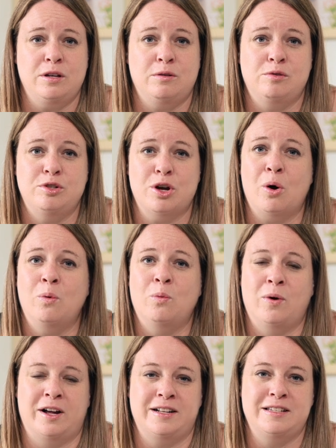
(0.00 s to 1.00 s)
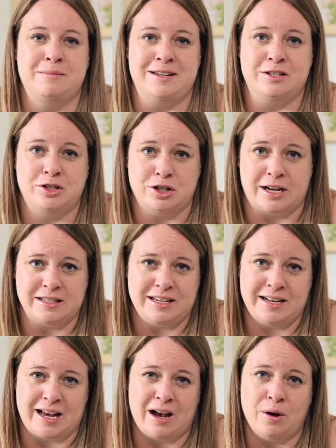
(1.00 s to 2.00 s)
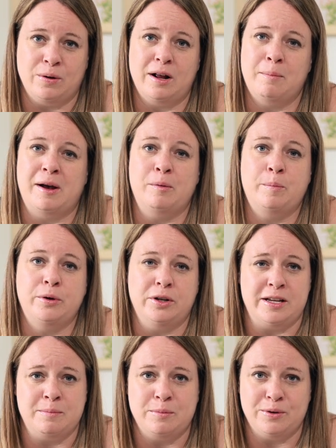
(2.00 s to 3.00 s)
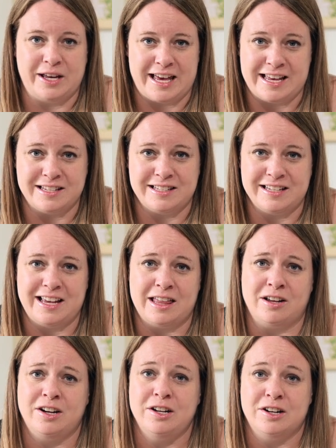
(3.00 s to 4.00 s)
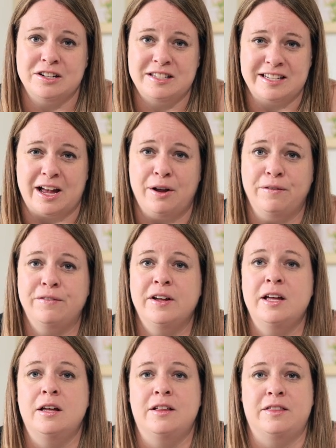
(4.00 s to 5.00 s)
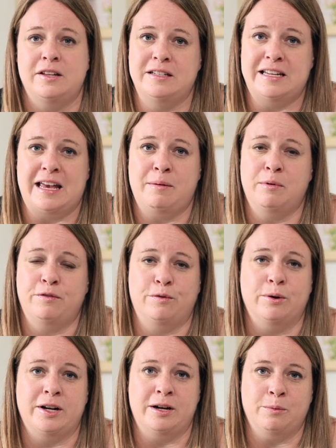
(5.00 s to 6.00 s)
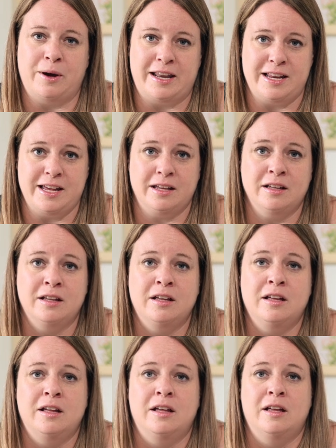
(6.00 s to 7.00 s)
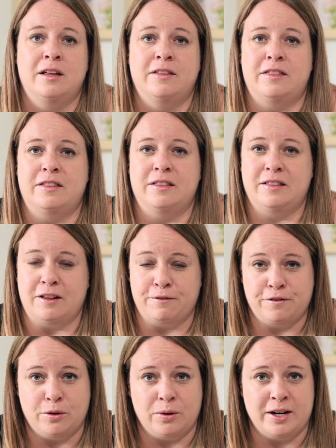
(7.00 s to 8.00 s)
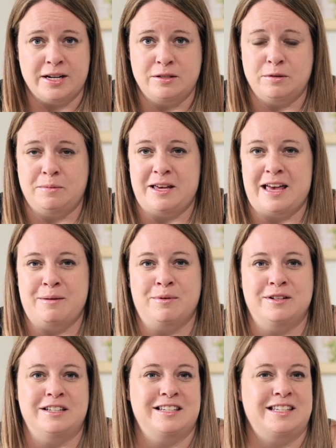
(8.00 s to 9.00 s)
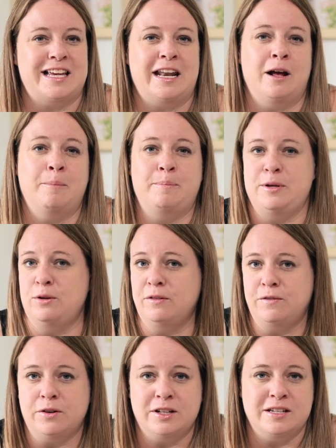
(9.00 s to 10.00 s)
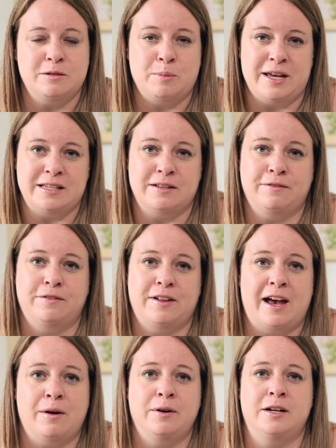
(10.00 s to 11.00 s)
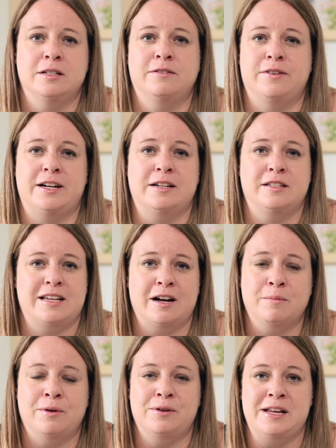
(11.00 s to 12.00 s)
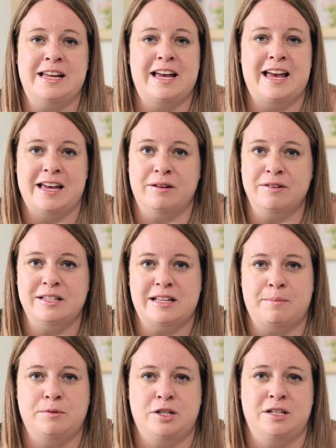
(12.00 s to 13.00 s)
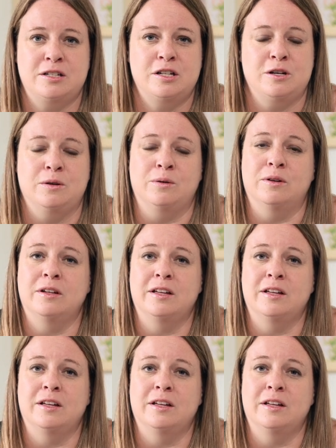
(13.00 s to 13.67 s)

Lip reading: you don't want to be stressing out about putting bouquets together yourself the day before your wedding. The florist will be able to set up beautiful displays of flowers for your ceremony and reception too,